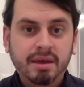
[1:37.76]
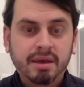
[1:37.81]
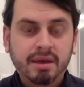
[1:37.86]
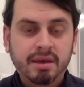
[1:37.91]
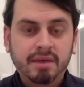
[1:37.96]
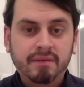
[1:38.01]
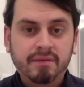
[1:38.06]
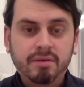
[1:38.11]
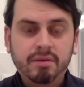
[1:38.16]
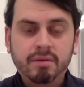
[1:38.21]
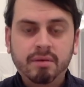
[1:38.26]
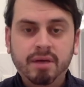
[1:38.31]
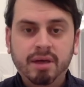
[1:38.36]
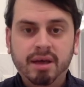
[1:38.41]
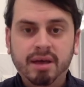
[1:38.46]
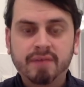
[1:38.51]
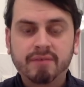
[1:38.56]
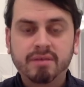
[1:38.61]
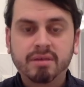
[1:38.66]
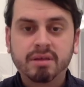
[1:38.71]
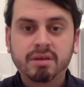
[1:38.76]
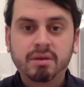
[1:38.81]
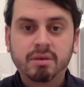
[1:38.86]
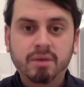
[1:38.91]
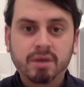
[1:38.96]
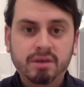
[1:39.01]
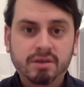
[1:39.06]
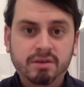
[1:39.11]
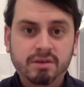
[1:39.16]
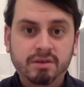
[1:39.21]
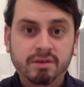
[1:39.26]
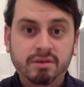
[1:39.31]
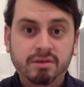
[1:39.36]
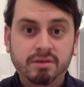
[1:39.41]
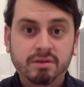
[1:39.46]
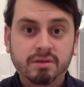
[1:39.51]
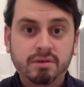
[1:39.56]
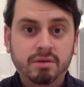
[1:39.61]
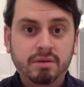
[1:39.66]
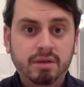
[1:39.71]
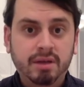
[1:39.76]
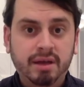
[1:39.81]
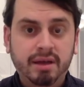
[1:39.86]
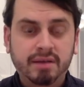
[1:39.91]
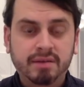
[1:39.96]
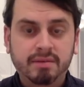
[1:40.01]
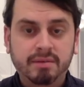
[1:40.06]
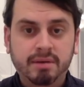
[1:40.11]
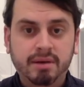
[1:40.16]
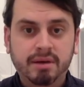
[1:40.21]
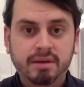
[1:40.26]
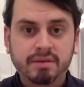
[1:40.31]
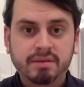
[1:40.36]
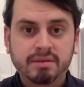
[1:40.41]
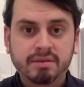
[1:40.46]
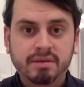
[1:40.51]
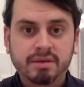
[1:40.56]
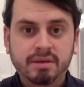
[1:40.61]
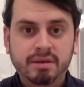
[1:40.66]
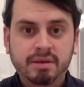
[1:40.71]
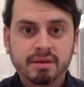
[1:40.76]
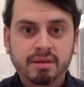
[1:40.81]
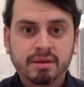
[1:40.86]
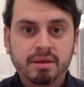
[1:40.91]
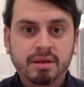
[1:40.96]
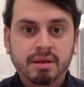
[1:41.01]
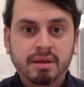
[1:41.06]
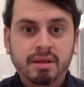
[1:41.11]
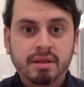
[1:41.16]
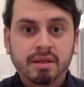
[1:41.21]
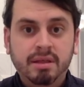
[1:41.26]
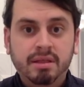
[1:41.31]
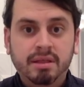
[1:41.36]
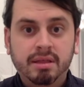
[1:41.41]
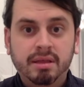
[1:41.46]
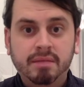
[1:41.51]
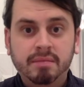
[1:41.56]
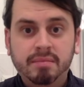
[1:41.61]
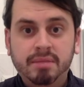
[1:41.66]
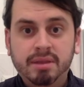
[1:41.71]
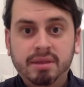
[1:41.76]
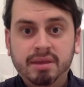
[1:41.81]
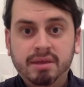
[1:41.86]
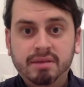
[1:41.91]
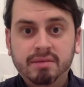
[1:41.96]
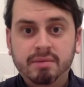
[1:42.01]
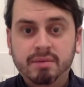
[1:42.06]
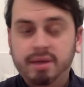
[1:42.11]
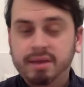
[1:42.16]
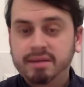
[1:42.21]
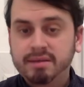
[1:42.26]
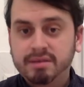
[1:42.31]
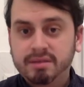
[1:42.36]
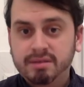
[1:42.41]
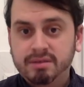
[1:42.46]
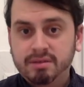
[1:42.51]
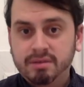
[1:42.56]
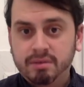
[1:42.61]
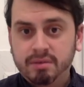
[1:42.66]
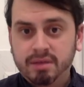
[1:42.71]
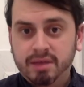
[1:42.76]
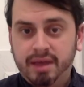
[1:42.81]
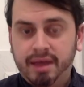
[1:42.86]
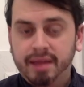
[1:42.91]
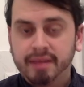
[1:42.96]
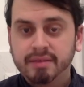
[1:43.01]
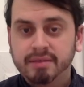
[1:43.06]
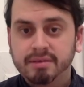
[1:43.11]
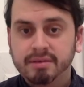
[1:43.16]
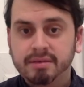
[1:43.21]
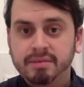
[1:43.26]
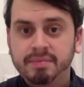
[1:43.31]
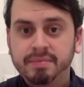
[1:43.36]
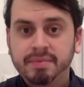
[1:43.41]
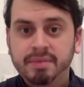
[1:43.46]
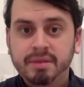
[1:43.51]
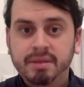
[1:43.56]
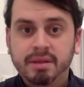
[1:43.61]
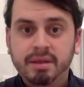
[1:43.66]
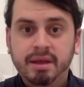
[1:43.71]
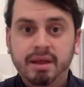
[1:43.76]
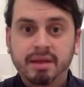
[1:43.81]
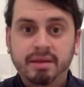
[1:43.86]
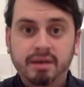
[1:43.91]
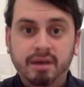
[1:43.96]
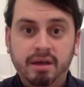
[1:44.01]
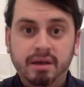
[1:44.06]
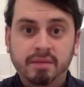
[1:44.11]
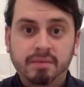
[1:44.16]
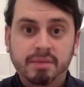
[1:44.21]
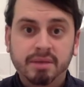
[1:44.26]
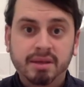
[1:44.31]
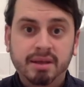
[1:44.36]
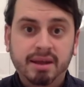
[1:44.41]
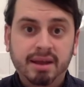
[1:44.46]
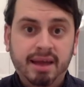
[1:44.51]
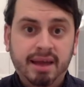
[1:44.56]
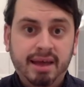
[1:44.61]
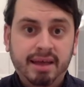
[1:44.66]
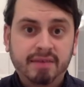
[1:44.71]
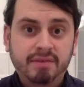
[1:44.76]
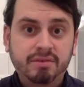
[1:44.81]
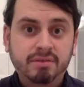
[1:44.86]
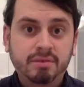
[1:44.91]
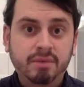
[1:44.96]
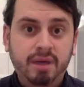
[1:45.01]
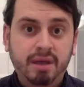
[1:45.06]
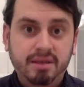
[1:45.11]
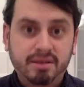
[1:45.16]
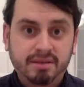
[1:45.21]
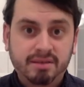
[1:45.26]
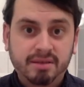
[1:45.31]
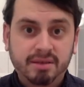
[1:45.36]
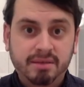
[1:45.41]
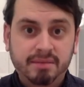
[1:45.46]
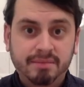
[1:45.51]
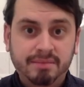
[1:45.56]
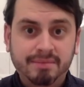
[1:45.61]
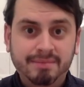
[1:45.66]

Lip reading: If you have any questions you'd like to ask, then please wait until the end and I'd be glad to answer them.